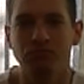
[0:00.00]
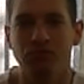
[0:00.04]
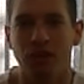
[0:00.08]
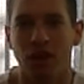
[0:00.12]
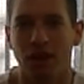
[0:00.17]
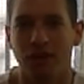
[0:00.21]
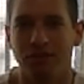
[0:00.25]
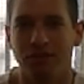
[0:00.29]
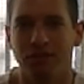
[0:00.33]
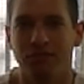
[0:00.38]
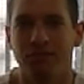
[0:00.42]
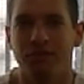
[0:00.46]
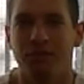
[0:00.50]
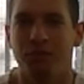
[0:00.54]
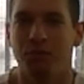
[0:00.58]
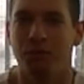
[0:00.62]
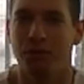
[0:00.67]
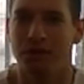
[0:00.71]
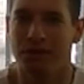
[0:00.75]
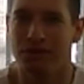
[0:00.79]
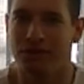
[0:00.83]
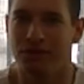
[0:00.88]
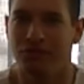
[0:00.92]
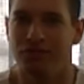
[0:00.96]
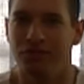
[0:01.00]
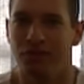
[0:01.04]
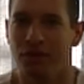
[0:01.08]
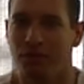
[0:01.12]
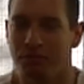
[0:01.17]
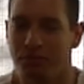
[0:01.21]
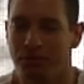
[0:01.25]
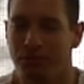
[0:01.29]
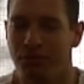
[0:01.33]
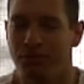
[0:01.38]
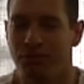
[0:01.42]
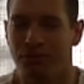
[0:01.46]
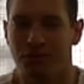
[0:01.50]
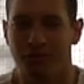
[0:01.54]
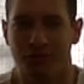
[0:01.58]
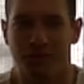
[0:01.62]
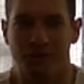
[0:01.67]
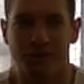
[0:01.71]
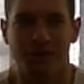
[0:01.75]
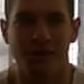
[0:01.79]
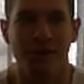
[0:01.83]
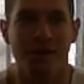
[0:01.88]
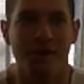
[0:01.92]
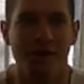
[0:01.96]
That's a fun way to eat chips, for
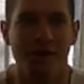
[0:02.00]
sure.